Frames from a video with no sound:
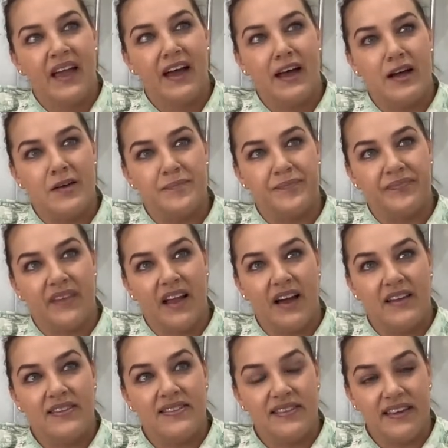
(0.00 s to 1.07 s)

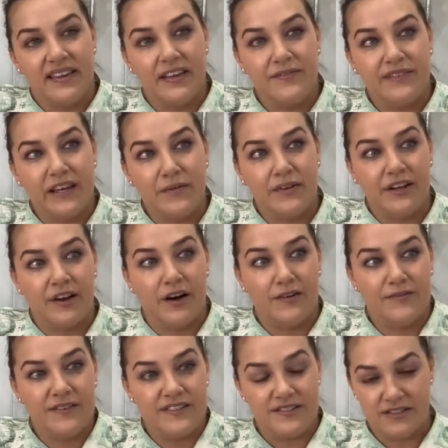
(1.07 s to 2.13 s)
I think if they were to
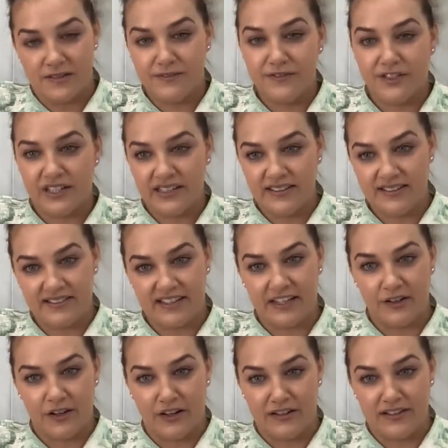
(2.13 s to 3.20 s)
offer soft trunks
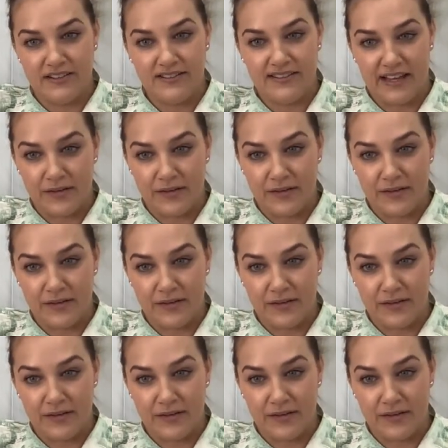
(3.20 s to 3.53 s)
like Connor's,